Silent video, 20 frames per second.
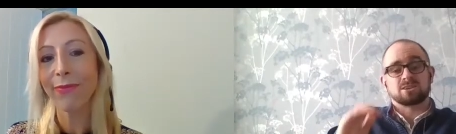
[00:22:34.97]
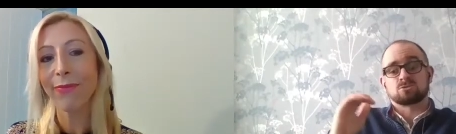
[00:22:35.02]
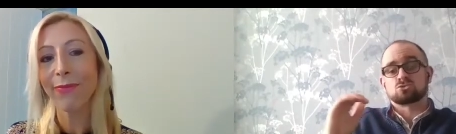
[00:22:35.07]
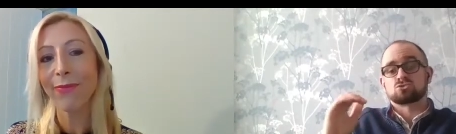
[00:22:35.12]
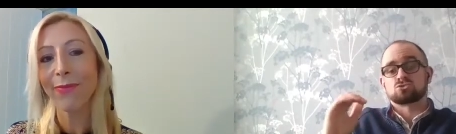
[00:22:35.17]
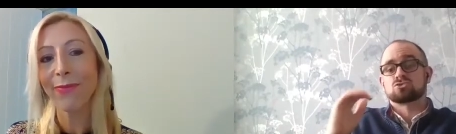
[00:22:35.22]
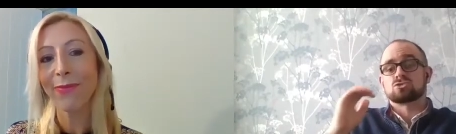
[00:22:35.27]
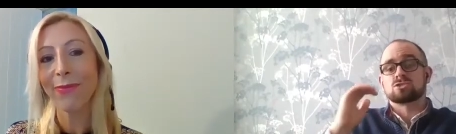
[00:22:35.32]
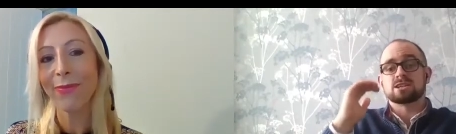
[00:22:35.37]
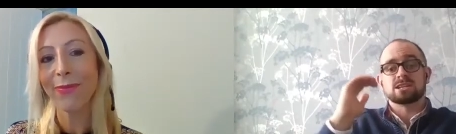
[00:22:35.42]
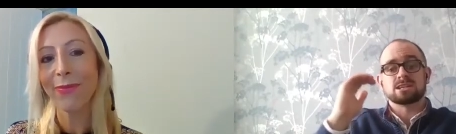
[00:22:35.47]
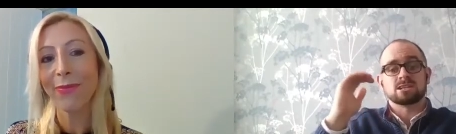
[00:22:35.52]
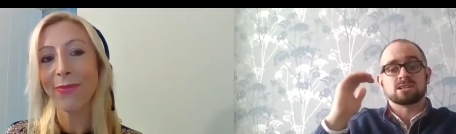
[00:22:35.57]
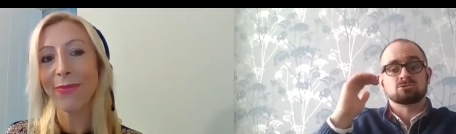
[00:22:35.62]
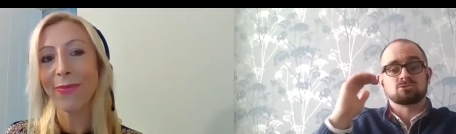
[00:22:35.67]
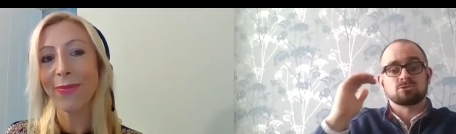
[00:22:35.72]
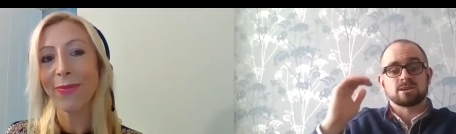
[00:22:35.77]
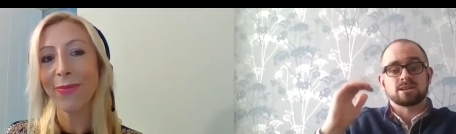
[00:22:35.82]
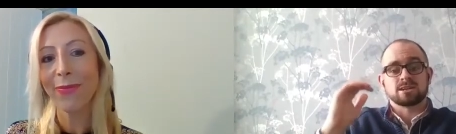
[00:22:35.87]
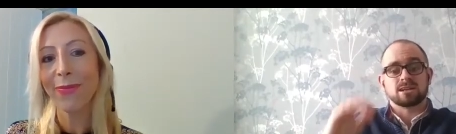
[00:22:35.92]
Speaker 1: have really,
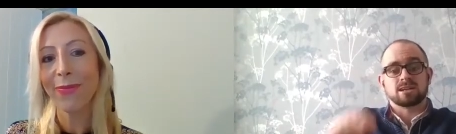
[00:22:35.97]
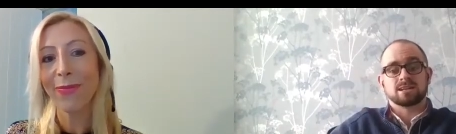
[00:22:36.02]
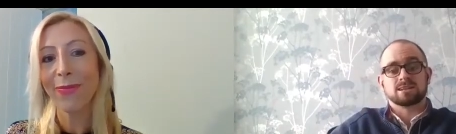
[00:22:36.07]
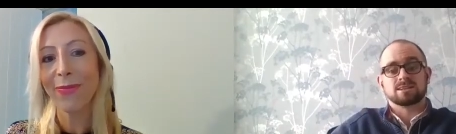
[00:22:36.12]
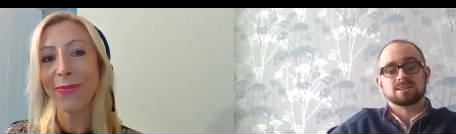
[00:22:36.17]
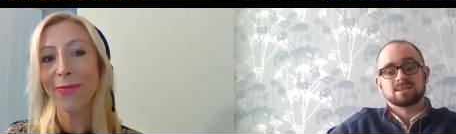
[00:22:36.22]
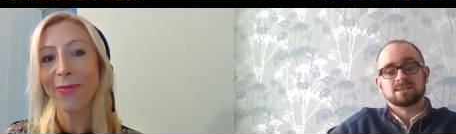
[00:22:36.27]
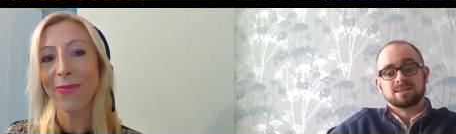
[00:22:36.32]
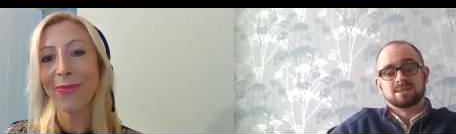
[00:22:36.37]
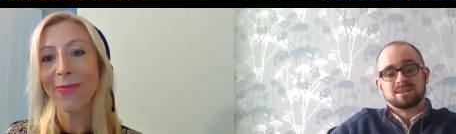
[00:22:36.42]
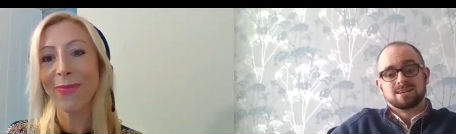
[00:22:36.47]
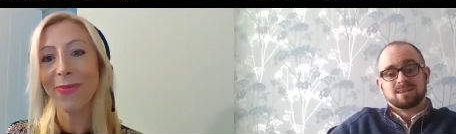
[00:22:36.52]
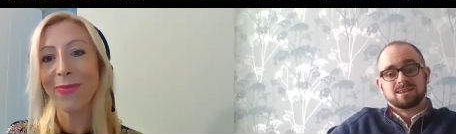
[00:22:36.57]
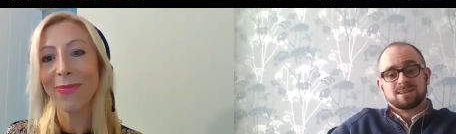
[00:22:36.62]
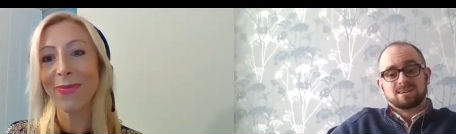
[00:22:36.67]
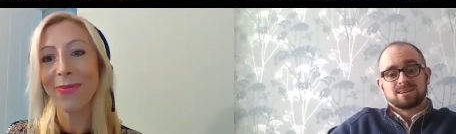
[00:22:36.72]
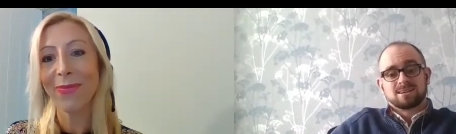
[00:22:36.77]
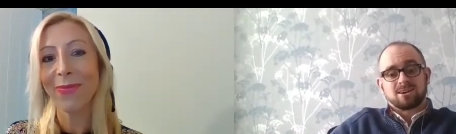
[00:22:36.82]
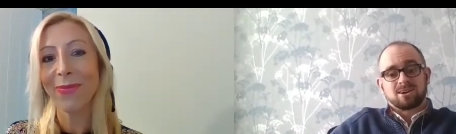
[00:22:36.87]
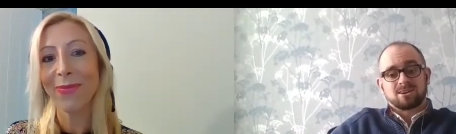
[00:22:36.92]
really
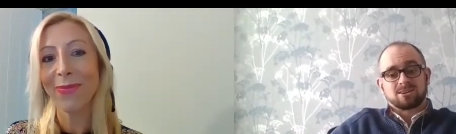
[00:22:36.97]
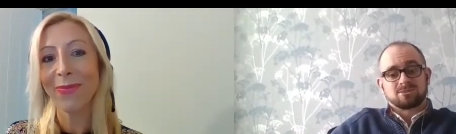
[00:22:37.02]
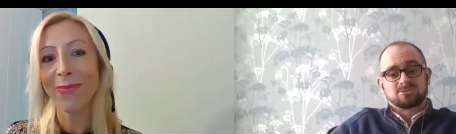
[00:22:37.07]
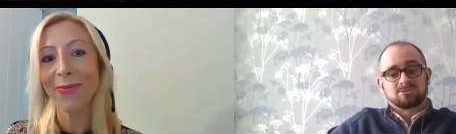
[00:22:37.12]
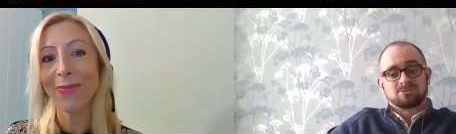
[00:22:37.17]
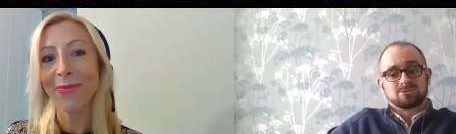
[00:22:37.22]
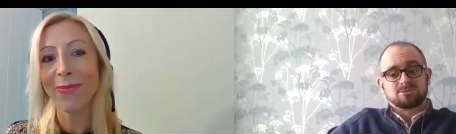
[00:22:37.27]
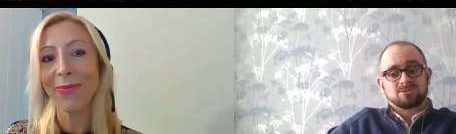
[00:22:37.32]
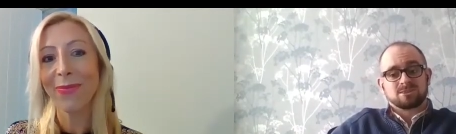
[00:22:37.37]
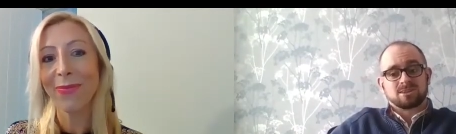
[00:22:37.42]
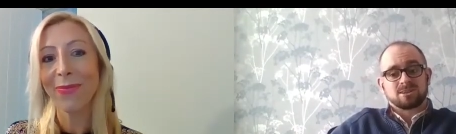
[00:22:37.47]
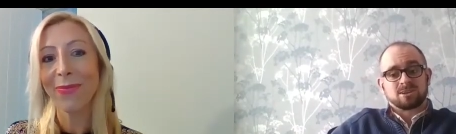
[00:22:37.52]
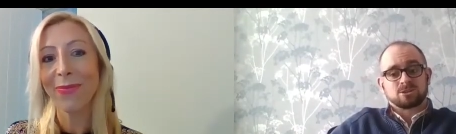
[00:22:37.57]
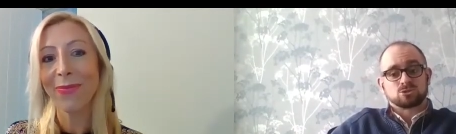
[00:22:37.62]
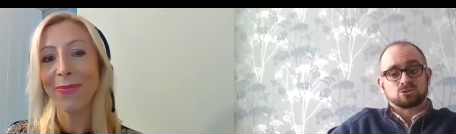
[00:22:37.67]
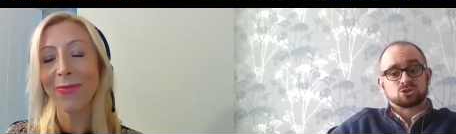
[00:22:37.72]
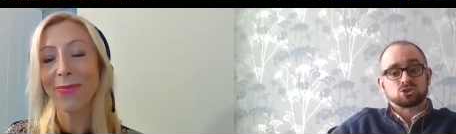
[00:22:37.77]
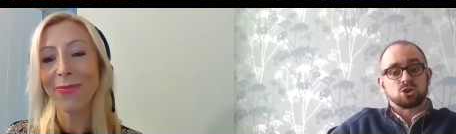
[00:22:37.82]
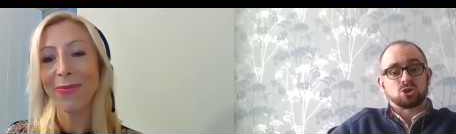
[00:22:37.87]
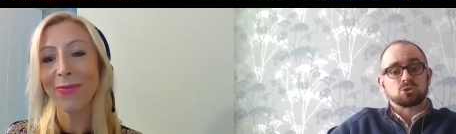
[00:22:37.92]
kind of you know
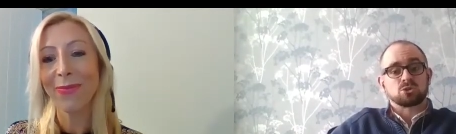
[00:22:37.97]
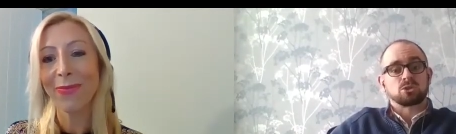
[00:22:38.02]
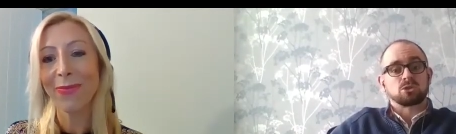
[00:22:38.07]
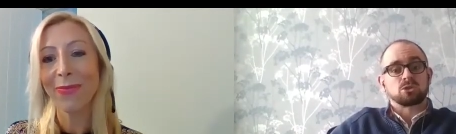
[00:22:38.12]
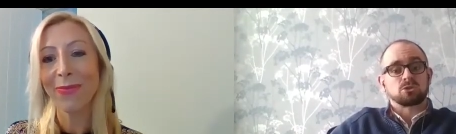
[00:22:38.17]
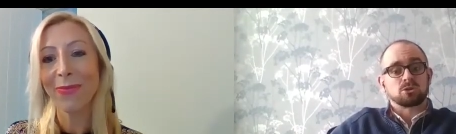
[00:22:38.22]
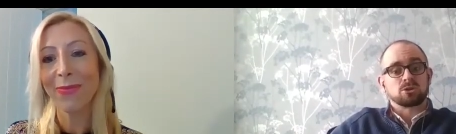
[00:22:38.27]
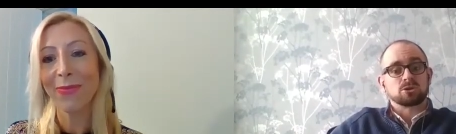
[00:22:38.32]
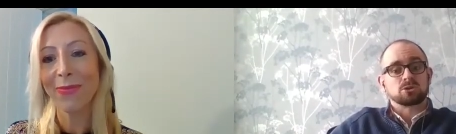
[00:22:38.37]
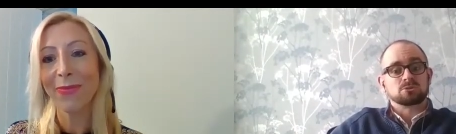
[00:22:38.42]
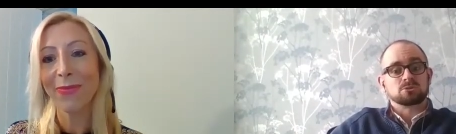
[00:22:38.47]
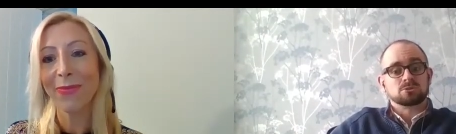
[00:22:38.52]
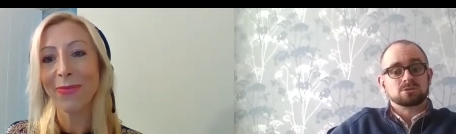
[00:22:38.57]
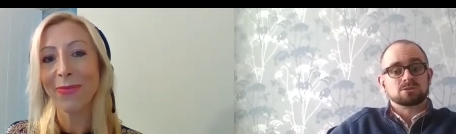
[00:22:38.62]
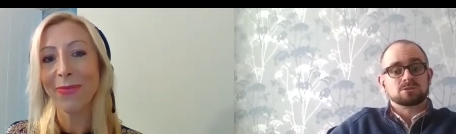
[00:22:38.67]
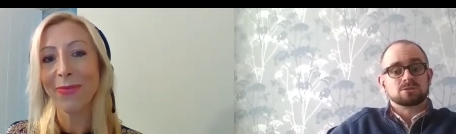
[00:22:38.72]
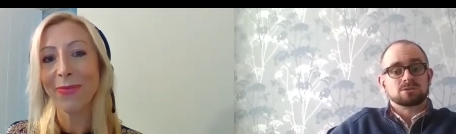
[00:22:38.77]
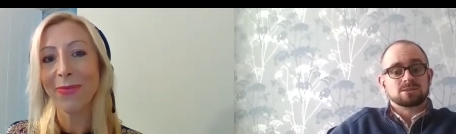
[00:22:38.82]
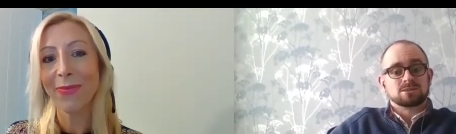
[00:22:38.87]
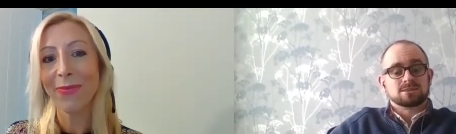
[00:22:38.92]
shone through.
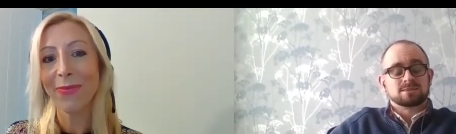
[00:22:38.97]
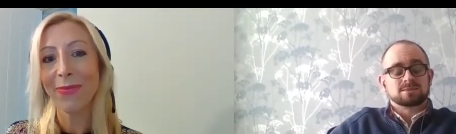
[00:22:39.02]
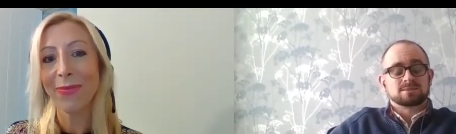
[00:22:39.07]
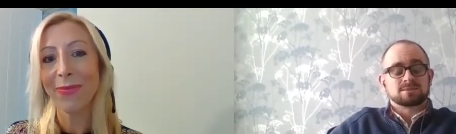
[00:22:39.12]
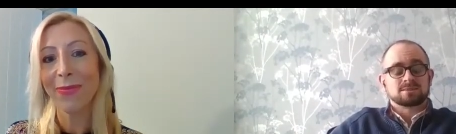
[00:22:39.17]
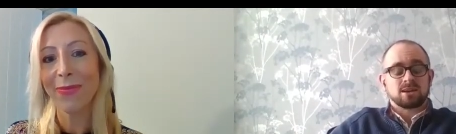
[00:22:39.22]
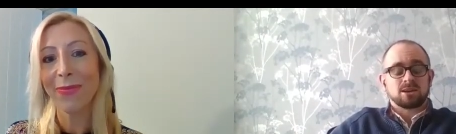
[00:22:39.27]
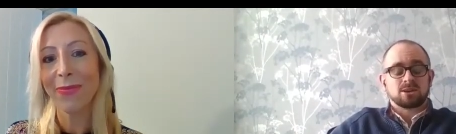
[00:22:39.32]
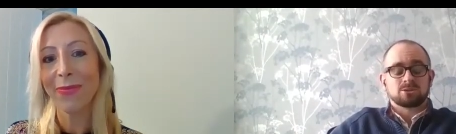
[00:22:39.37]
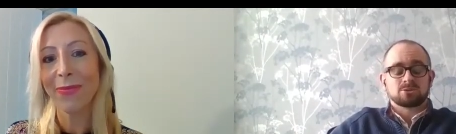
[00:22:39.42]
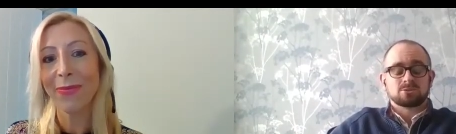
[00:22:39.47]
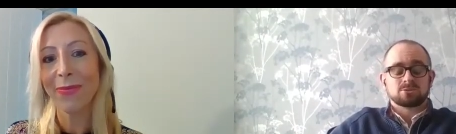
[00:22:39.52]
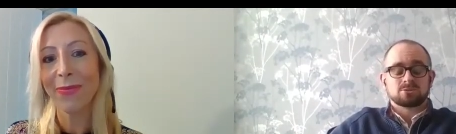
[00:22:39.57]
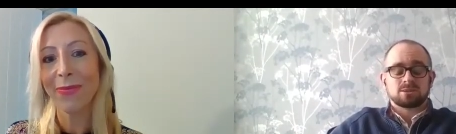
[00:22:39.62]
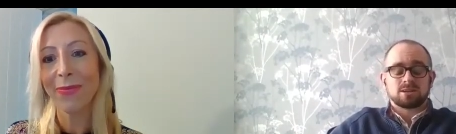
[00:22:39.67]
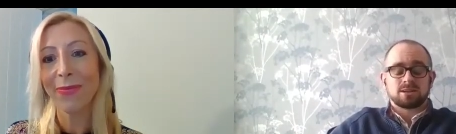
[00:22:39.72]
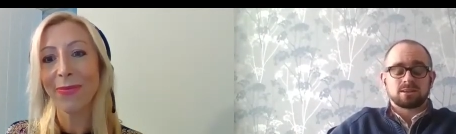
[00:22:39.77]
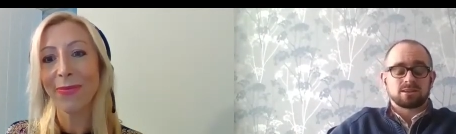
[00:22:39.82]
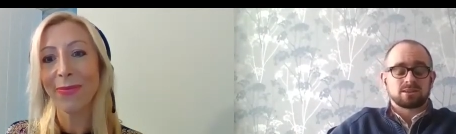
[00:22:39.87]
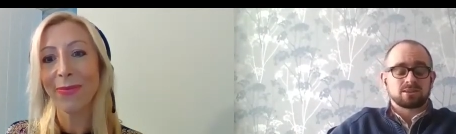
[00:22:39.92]
So
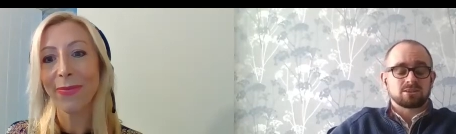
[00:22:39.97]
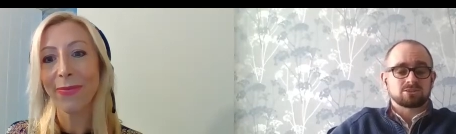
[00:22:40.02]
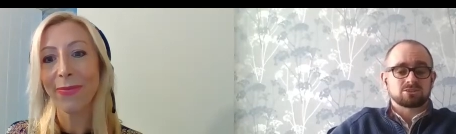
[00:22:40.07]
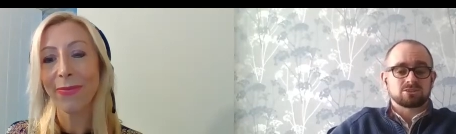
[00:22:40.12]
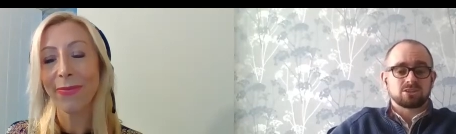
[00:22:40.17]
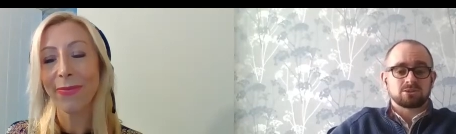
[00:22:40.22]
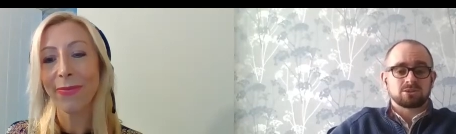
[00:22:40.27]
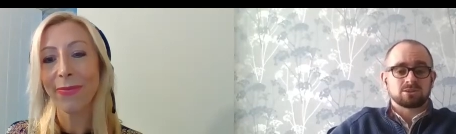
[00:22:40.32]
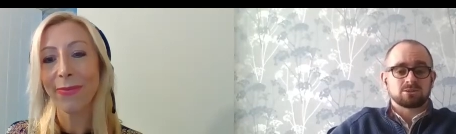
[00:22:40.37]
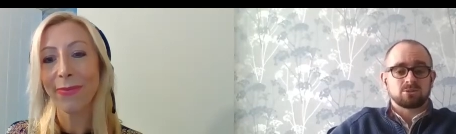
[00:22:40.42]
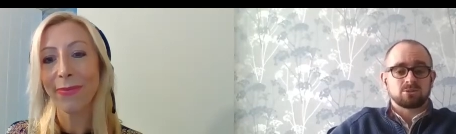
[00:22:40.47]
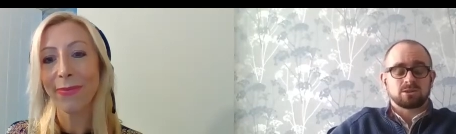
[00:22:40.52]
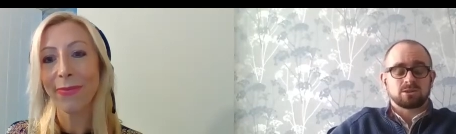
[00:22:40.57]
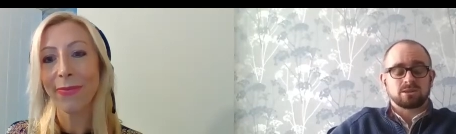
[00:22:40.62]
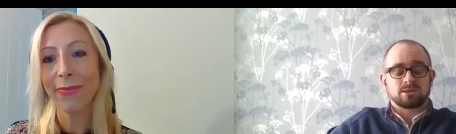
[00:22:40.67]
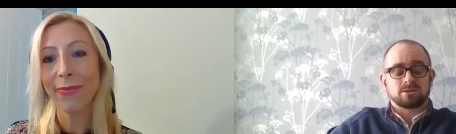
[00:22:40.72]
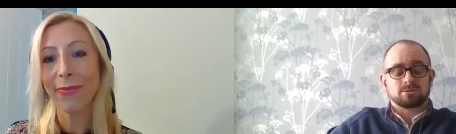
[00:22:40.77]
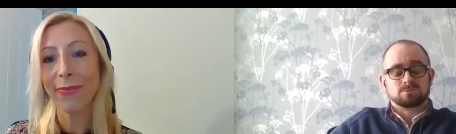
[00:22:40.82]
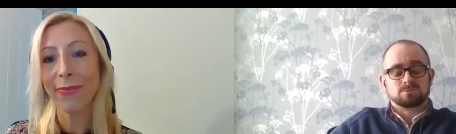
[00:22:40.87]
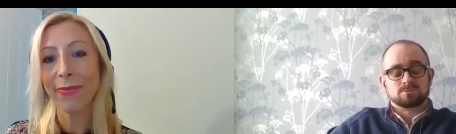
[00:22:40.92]
I think you're totally right there.